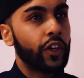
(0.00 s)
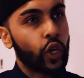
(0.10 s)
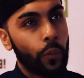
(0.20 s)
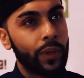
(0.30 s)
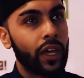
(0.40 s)
I'd
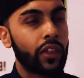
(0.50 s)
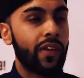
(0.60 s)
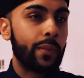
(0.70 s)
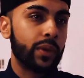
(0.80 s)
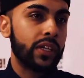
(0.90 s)
copy other
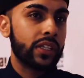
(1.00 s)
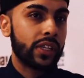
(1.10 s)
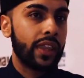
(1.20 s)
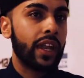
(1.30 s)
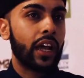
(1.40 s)

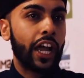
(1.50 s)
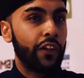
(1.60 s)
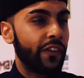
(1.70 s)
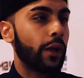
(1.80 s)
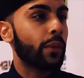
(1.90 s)
rappers, and then I
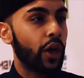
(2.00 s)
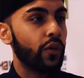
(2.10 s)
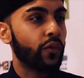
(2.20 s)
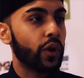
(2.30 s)
kind of found my own